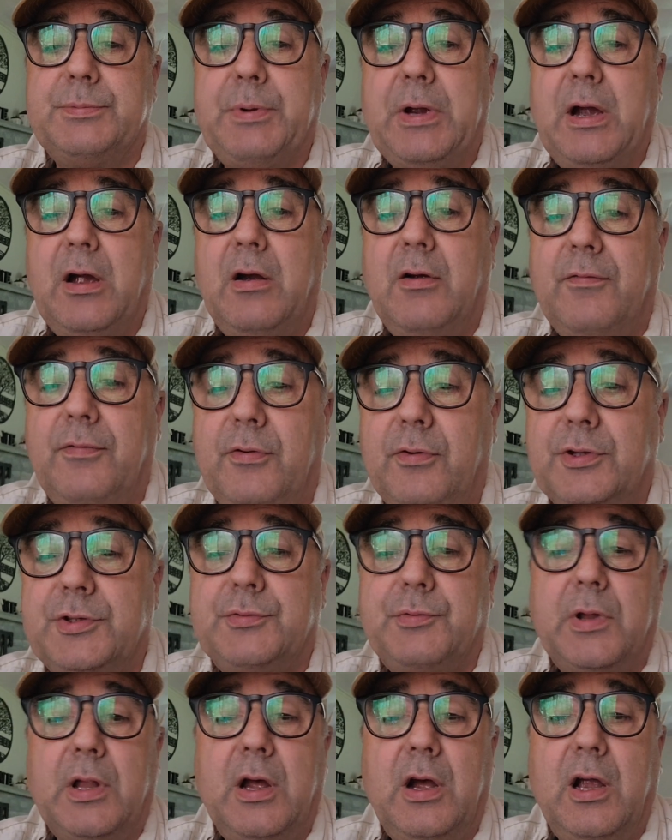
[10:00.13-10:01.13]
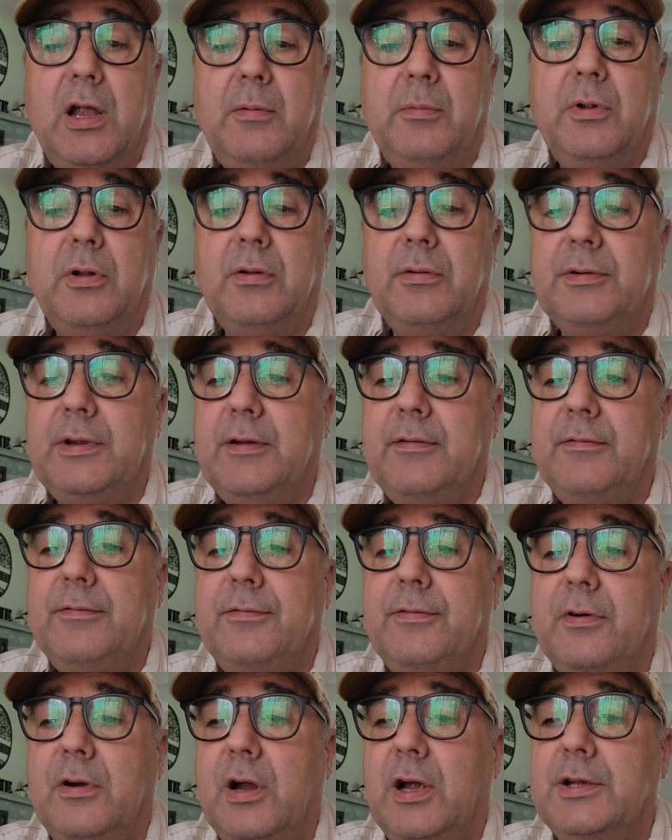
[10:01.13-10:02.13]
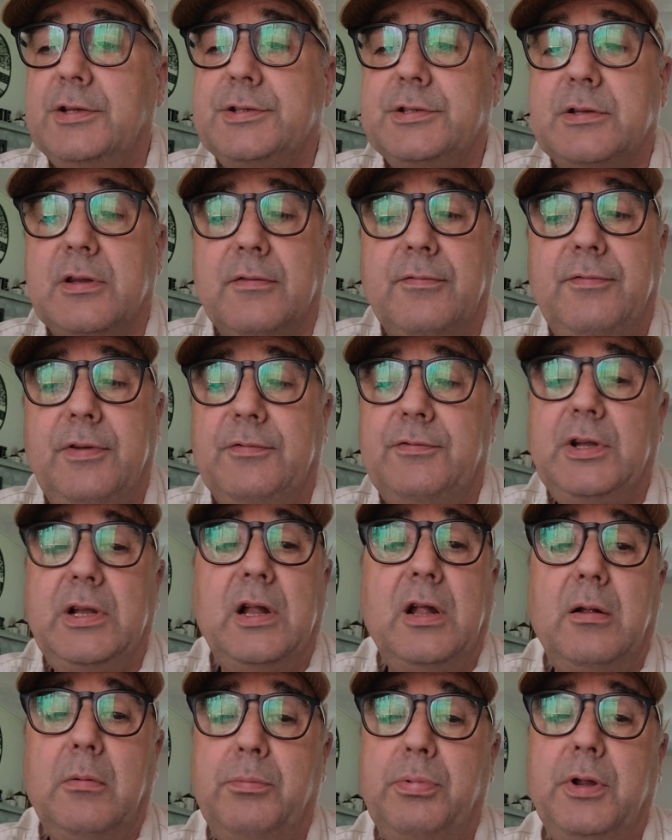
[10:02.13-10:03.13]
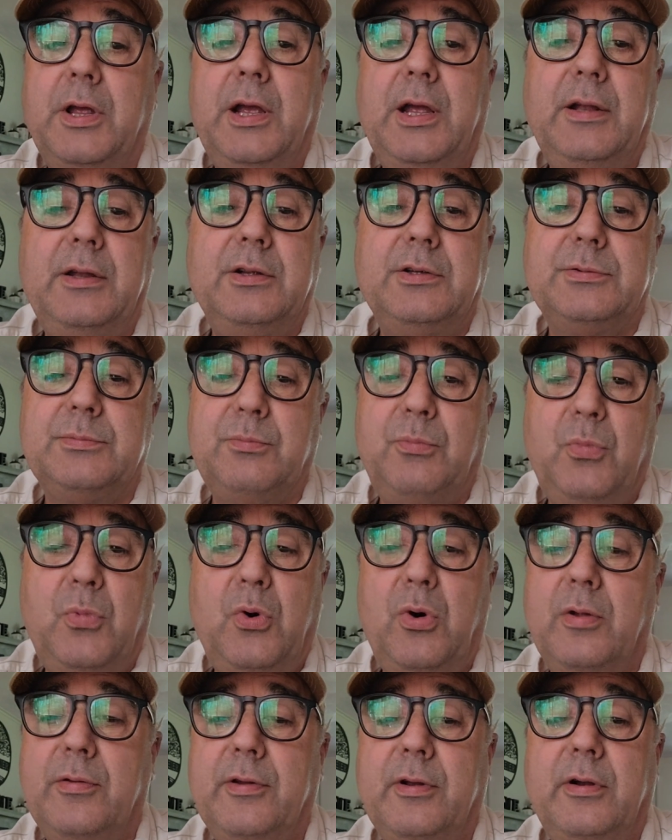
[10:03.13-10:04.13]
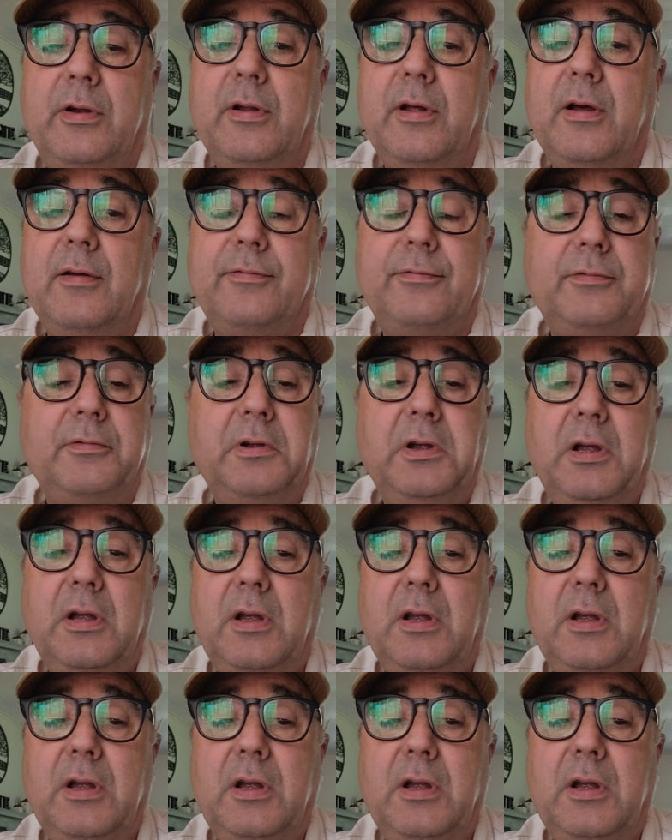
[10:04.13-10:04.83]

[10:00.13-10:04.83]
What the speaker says: it's powerful, it's reliable, and for us, the $50 plan is more than enough.